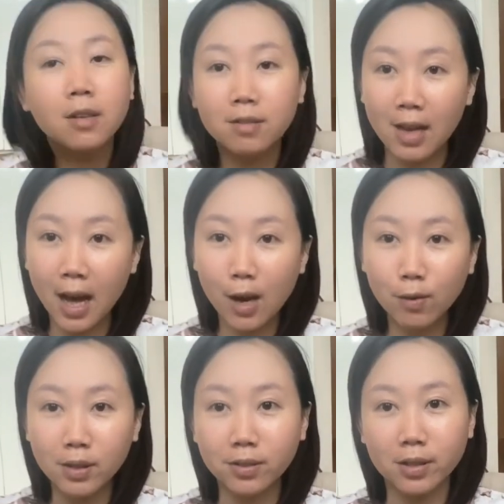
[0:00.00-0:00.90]
Now
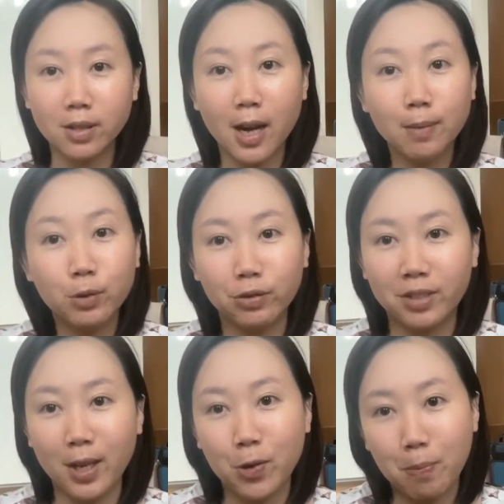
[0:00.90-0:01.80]
is the time to
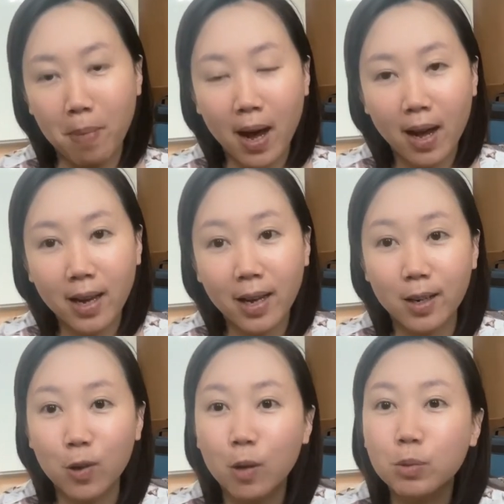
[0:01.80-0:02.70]
say goodbye, and I
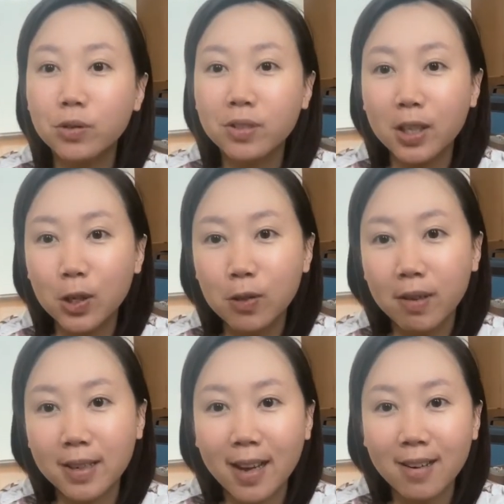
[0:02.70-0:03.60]
hope to see you
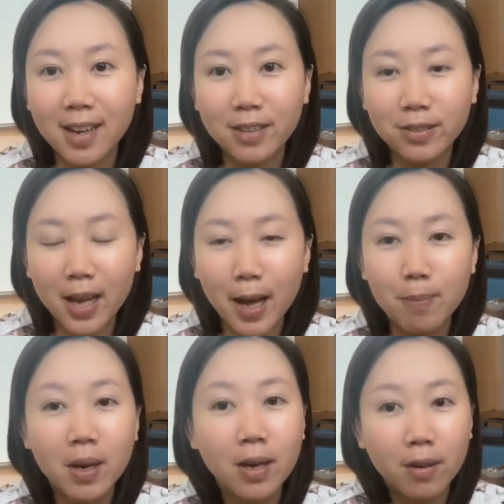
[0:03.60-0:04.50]
again next time.
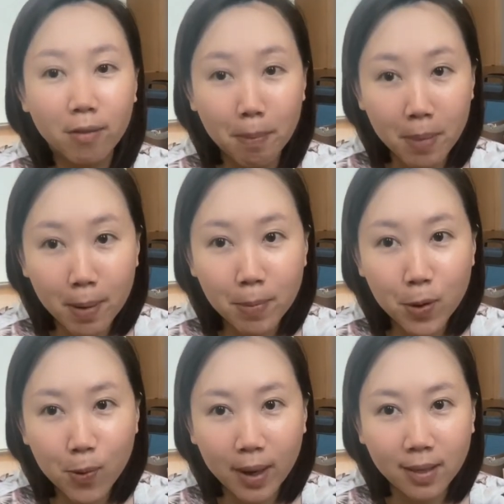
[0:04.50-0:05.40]
Remember
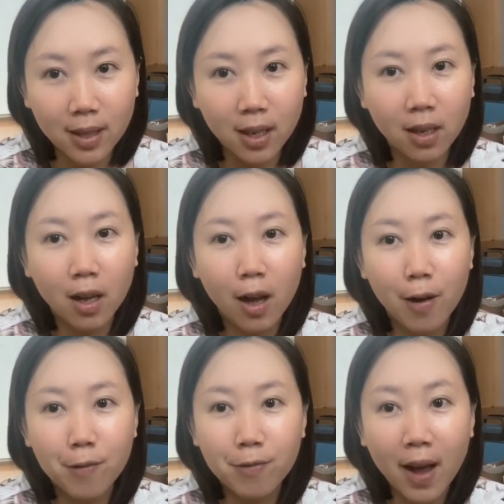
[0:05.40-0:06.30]
one thing,
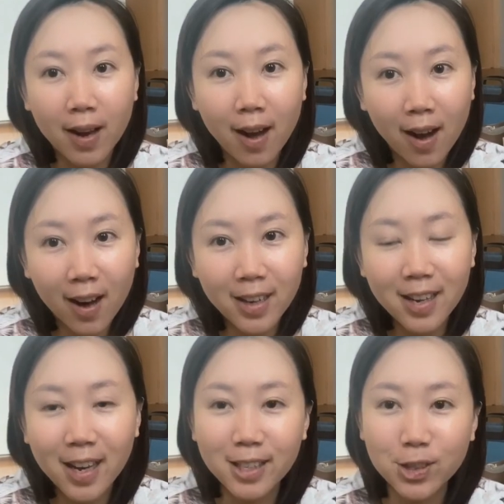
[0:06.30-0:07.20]
fly high
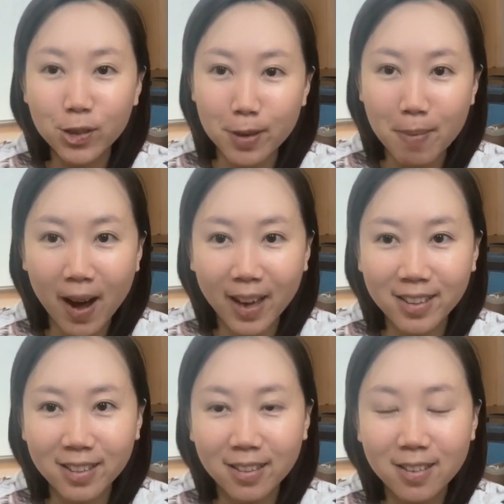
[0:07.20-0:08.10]
and dream
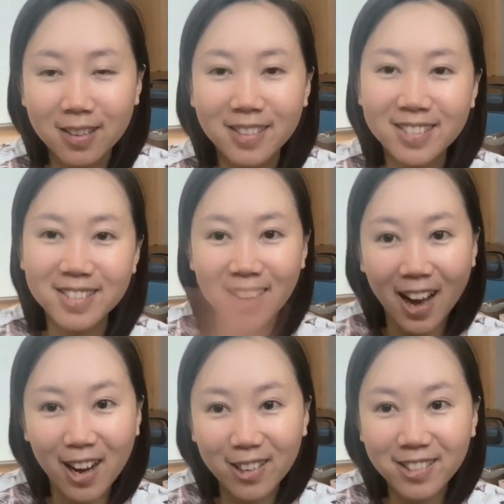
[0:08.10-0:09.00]
higher.
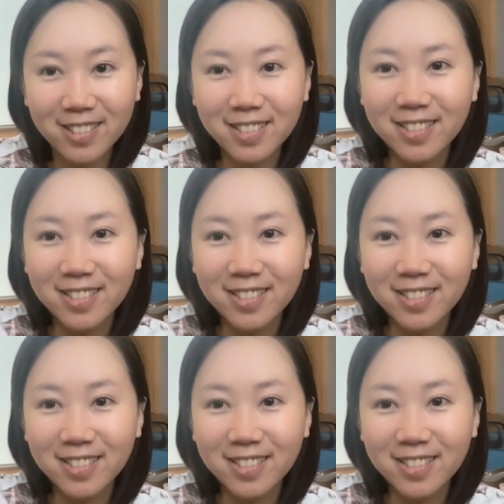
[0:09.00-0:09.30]
Ciao.